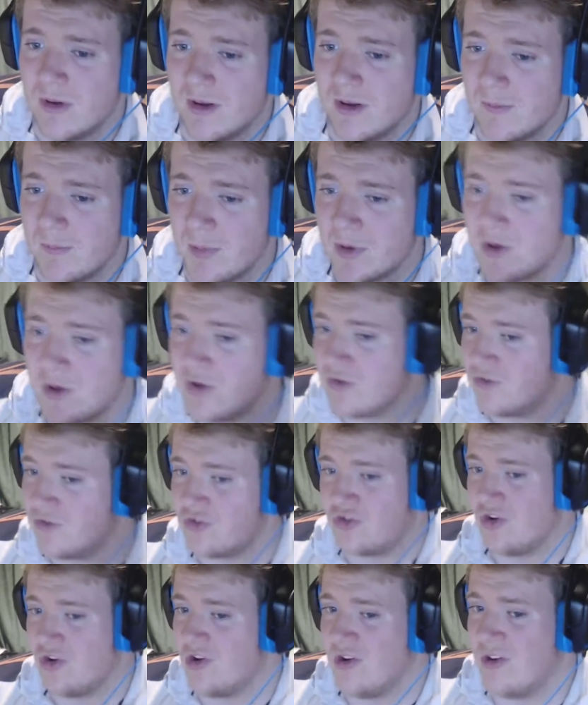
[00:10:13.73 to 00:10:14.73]
because
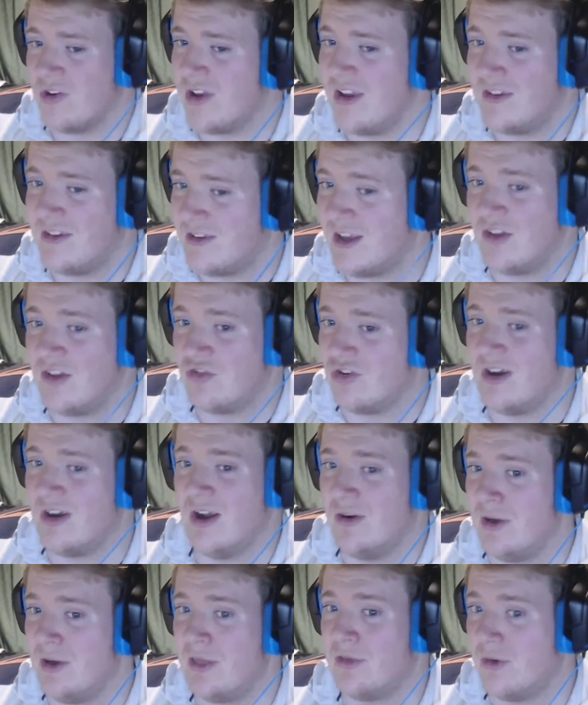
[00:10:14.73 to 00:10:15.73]
Sherlock is literally
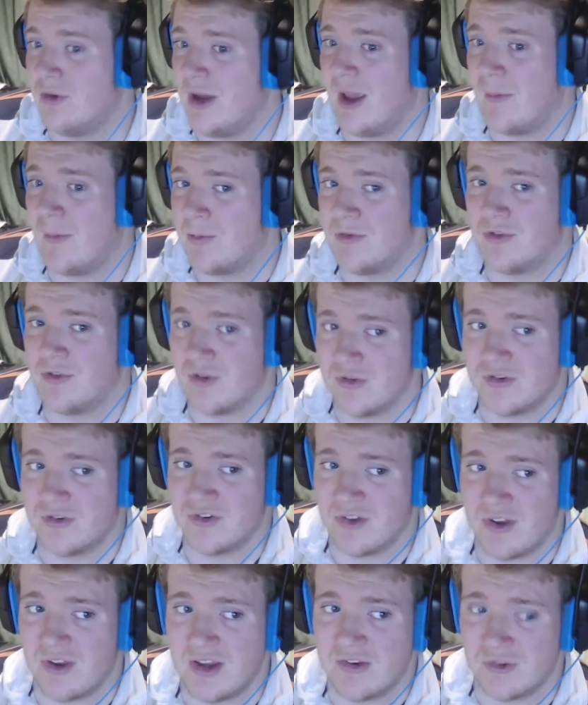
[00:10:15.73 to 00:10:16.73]
only 3 episodes a
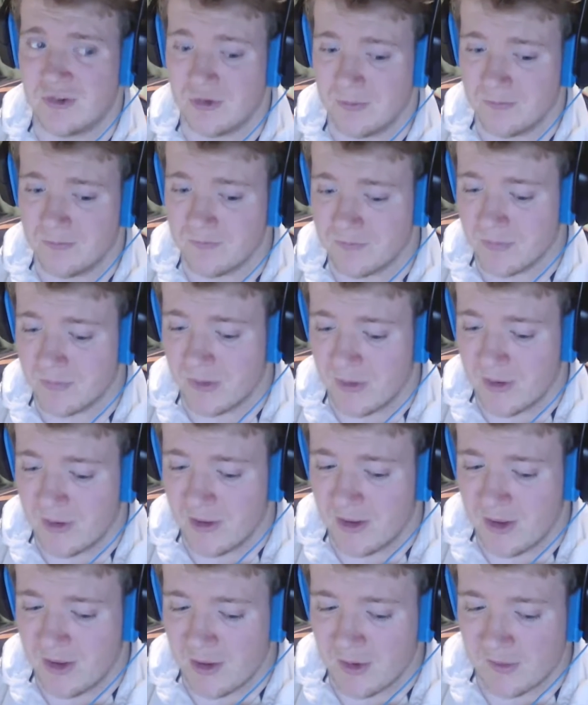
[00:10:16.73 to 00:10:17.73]
season.
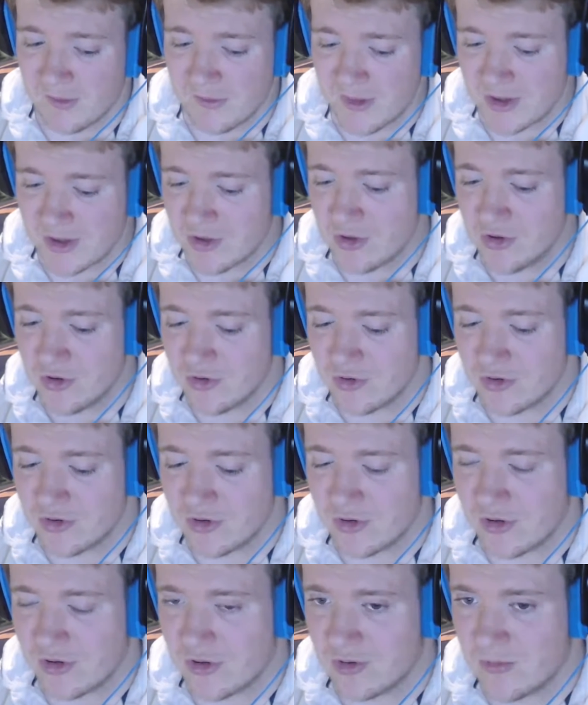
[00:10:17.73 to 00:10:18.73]
They couldn't
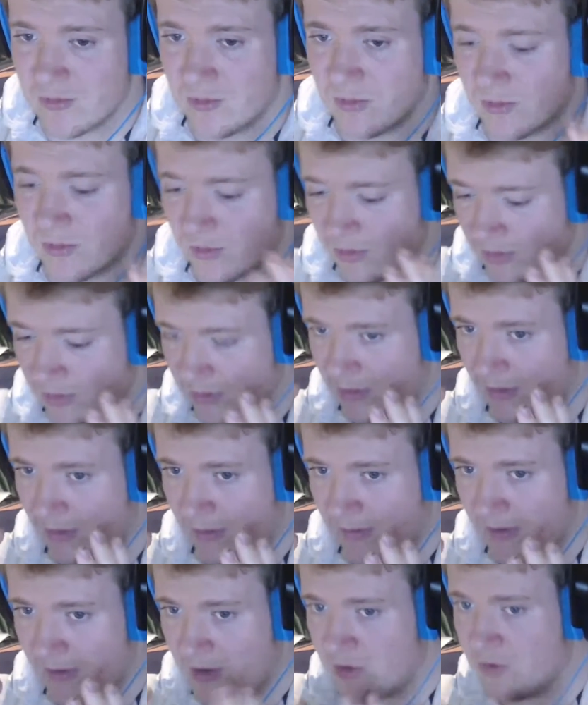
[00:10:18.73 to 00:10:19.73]

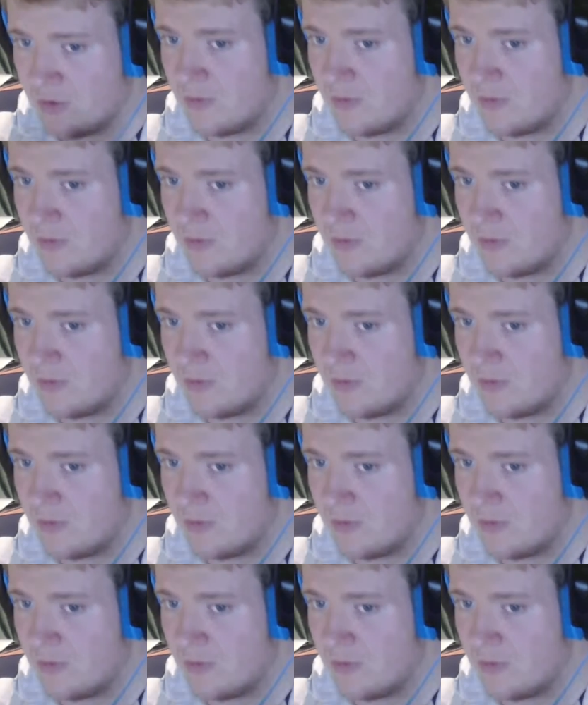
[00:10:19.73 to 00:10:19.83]
really